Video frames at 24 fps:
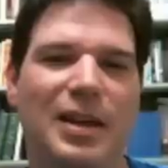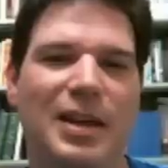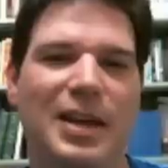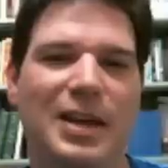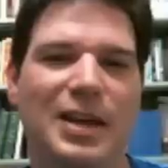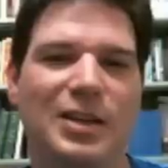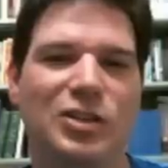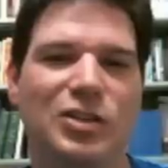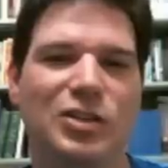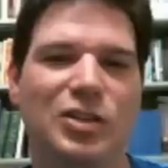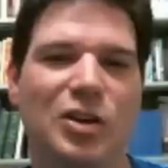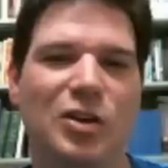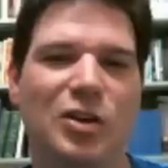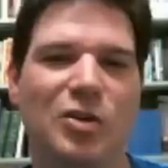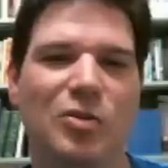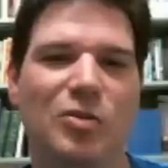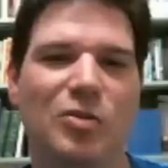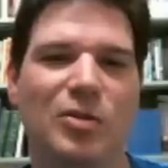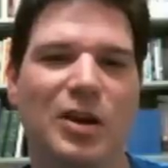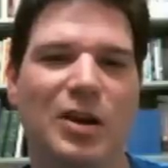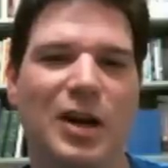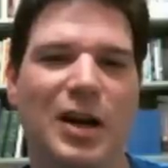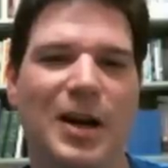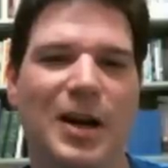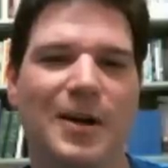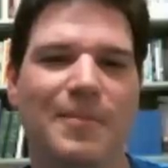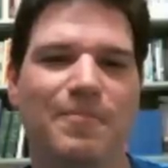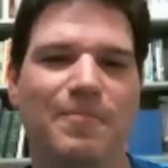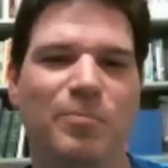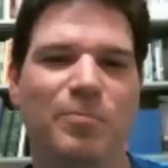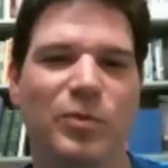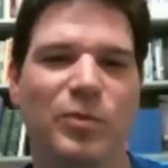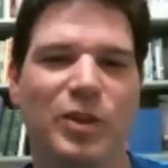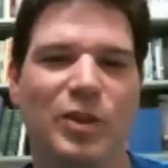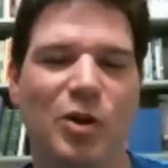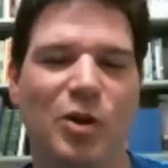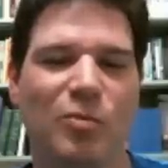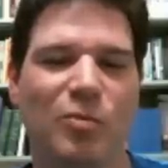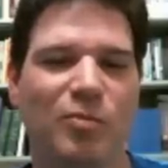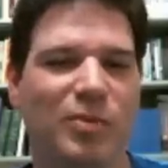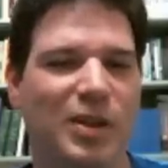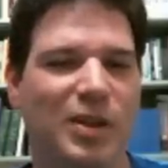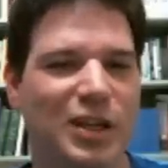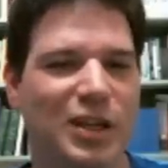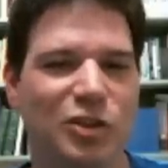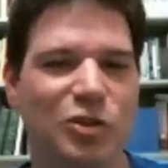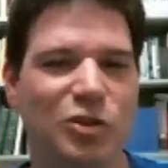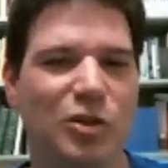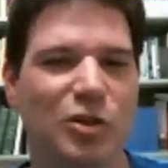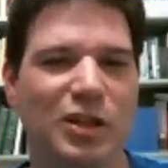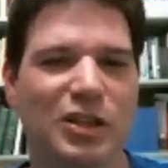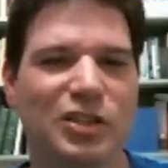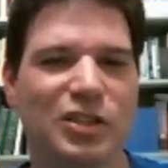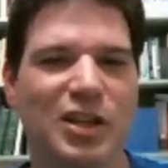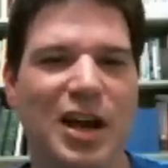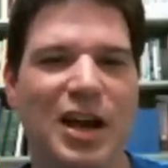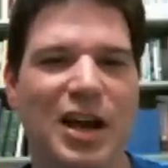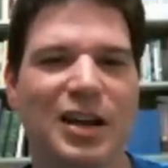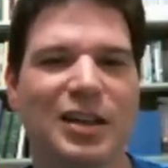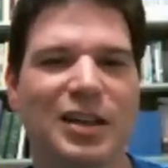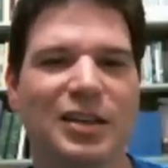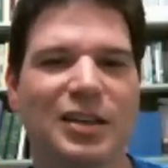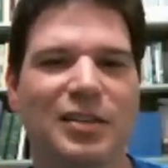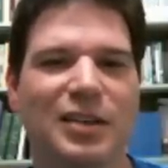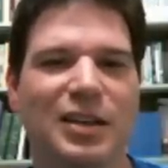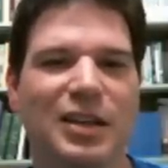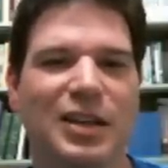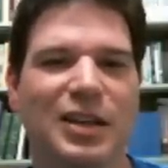And so don't get too excited